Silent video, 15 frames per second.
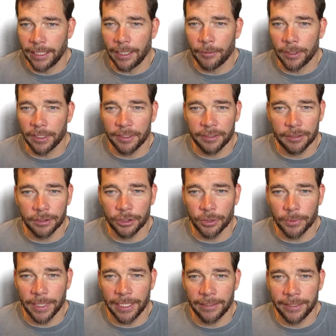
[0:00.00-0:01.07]
I want to search
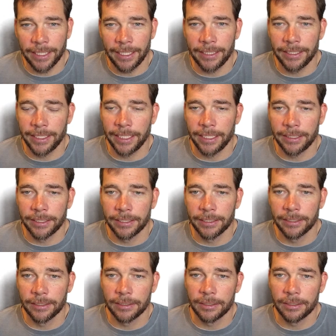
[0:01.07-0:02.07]
around that date,